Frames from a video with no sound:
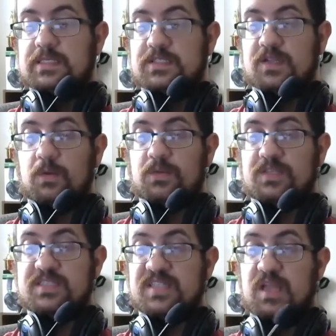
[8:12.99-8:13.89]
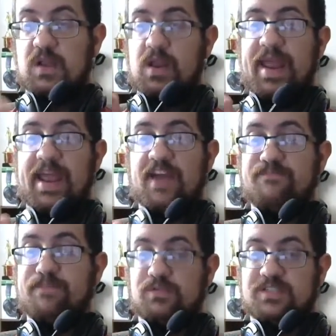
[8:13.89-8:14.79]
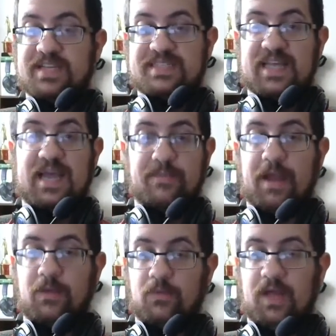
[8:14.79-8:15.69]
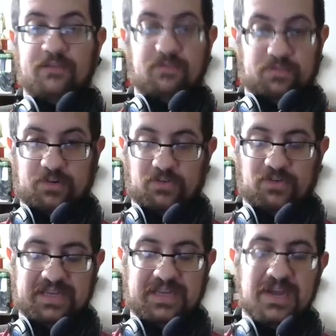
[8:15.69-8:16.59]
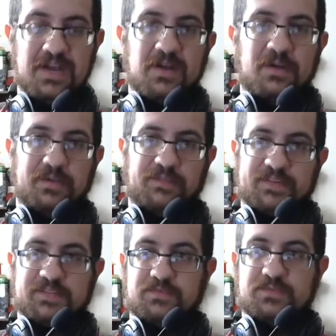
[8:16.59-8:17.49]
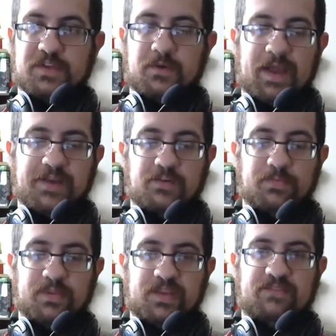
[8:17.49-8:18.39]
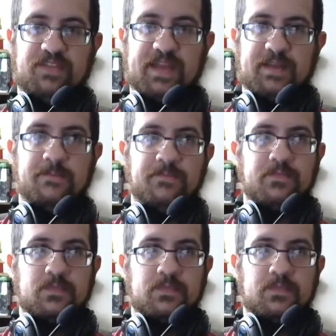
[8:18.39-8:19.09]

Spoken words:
So this is that 0.5% time I will ever agree with Vince Russo. I do believe that